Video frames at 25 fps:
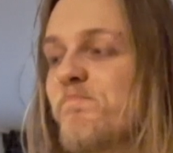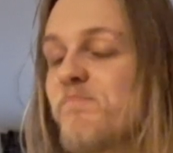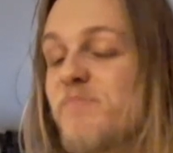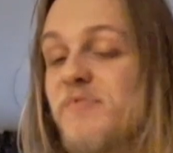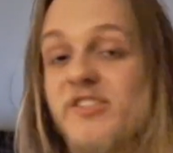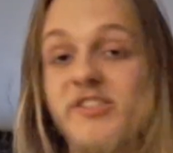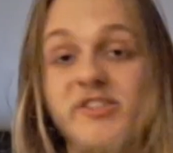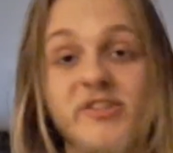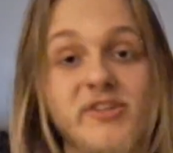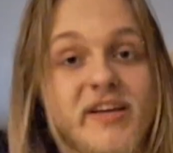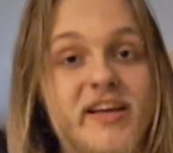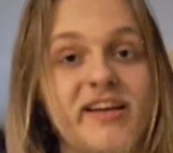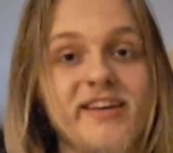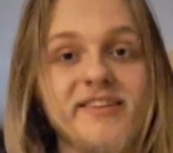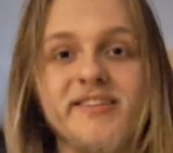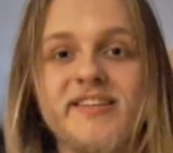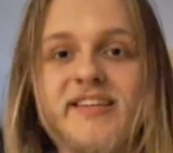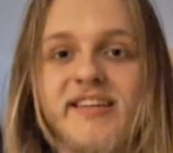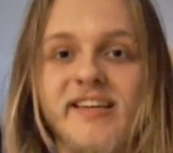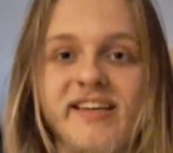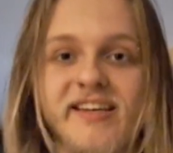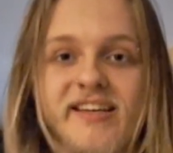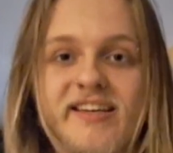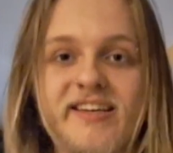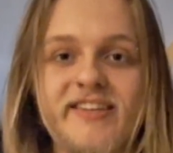So yeah,
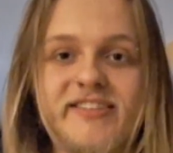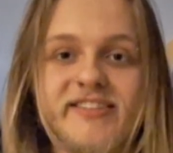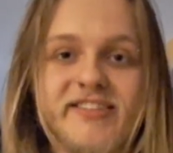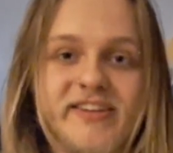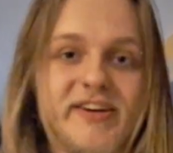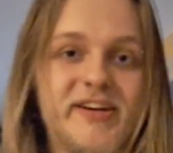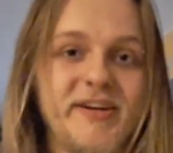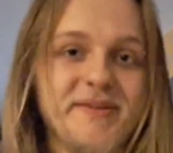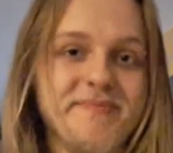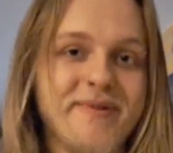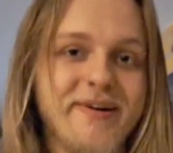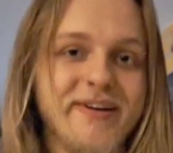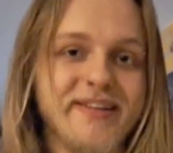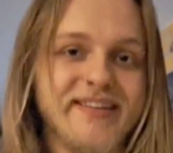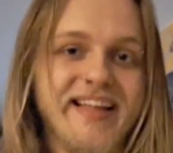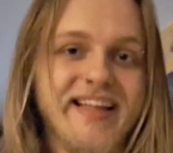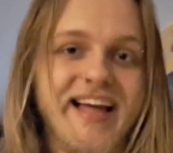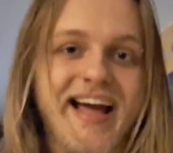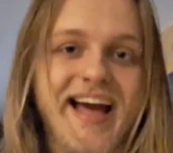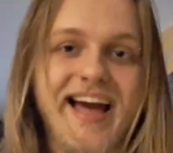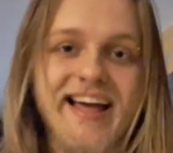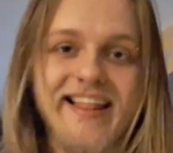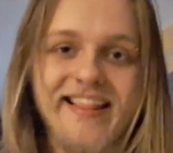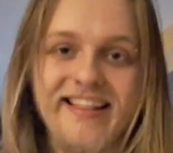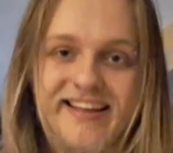sorry about
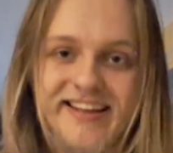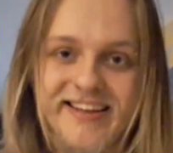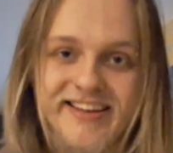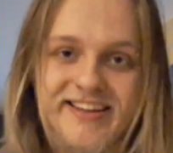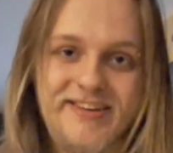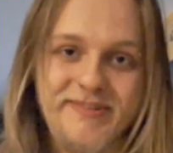that.